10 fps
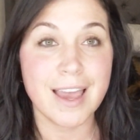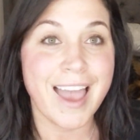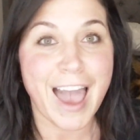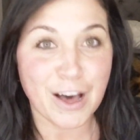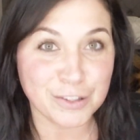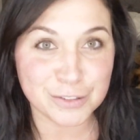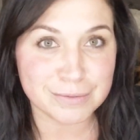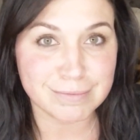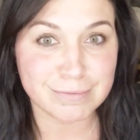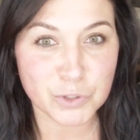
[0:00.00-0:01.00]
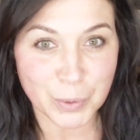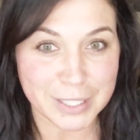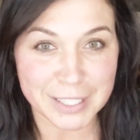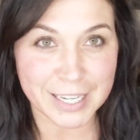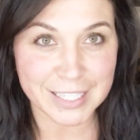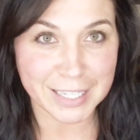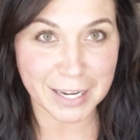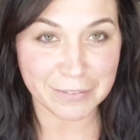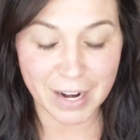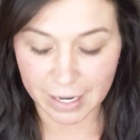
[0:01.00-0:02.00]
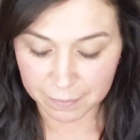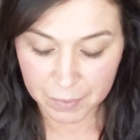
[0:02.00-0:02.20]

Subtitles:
how quickly I can get ready.